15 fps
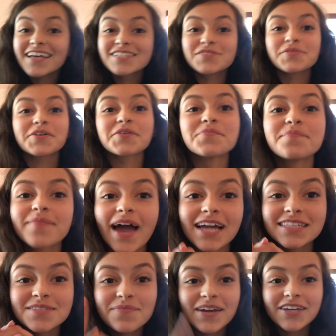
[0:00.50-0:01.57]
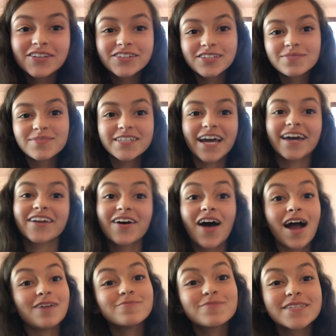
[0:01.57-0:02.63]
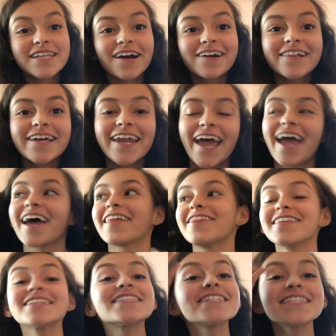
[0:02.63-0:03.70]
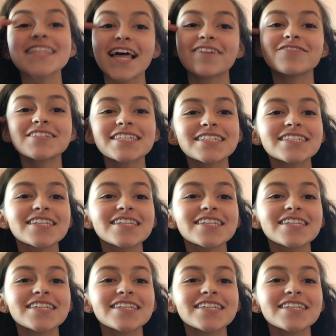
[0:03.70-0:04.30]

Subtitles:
guys, welcome back to my YouTube channel. I'm Starlin, and this is Life as